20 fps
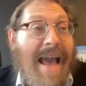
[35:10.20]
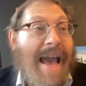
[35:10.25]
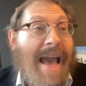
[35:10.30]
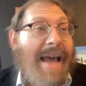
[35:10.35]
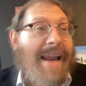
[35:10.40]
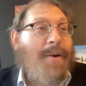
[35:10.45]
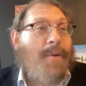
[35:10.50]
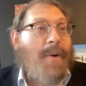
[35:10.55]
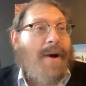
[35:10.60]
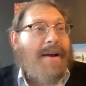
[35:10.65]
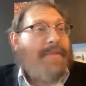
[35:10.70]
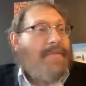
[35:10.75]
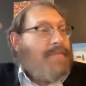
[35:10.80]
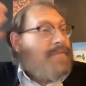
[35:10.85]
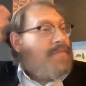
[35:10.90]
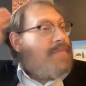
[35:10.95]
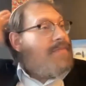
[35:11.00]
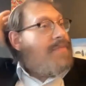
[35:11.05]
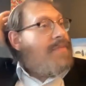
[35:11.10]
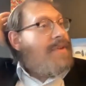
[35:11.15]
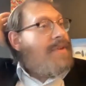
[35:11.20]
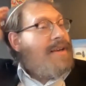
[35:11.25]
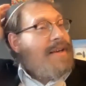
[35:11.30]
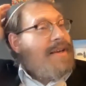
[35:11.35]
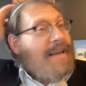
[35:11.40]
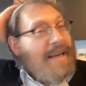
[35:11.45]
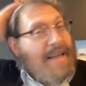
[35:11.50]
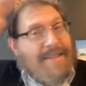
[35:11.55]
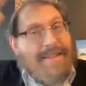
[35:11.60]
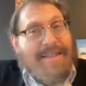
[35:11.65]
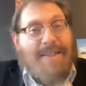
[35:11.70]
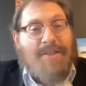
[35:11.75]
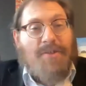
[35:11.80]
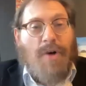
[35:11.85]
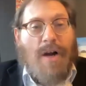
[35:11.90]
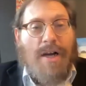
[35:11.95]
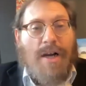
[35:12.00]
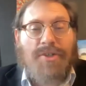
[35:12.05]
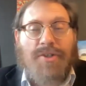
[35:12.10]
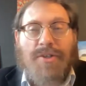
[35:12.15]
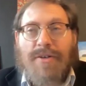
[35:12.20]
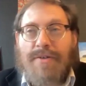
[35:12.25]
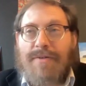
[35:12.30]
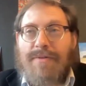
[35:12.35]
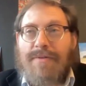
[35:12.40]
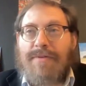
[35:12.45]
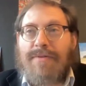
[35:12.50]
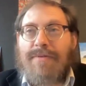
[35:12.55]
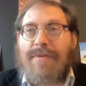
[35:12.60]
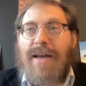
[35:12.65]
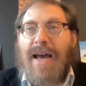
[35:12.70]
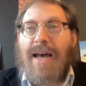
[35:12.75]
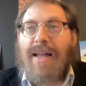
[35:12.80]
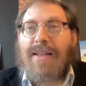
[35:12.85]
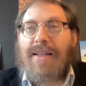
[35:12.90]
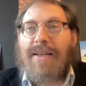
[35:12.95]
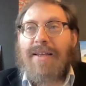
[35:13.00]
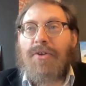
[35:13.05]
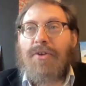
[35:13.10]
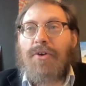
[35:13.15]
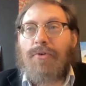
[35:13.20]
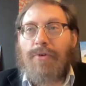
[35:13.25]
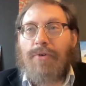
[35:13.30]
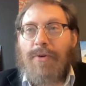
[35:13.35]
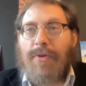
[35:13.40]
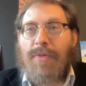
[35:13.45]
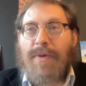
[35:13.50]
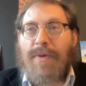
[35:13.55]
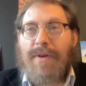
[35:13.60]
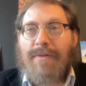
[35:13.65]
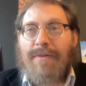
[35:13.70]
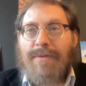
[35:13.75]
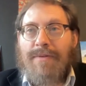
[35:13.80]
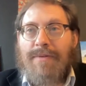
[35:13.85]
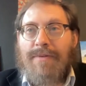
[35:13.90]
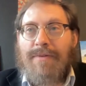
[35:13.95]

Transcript: Anyway, kids need structure. Ellie, you agree with me?